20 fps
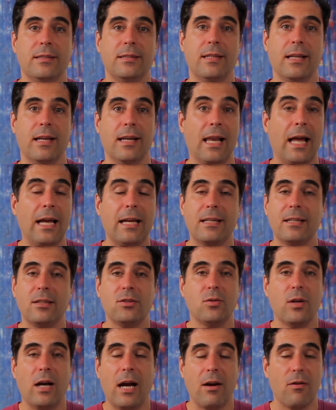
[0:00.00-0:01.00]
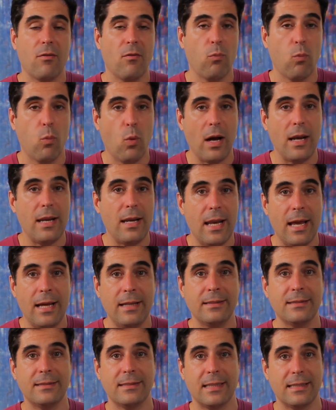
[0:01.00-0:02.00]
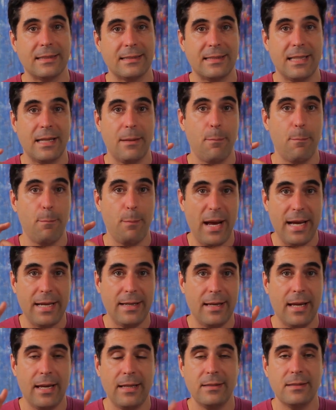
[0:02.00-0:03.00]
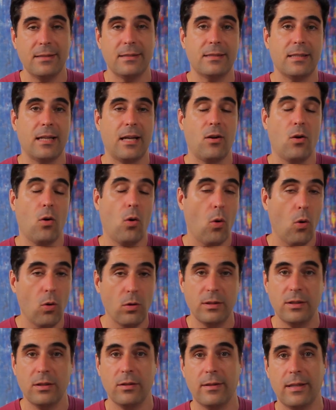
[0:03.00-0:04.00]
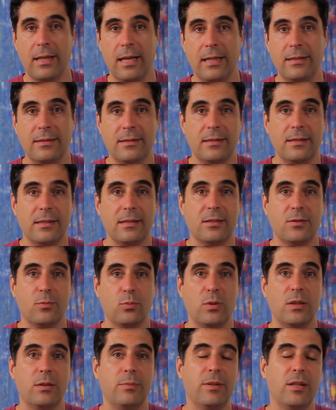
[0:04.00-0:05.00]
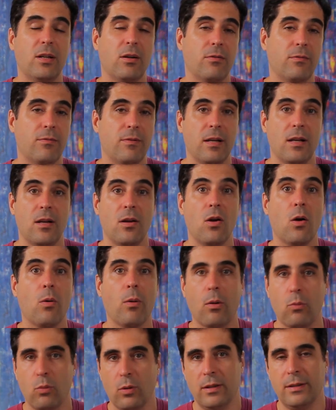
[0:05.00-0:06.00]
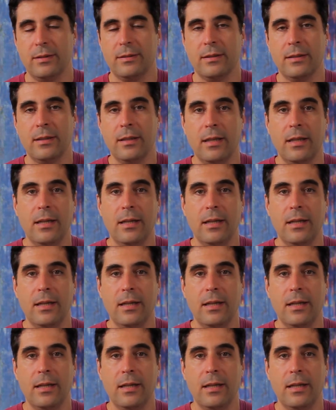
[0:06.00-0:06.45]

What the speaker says: they're likely to have one lens as the main lens, and all the other lenses will be of the lower quality.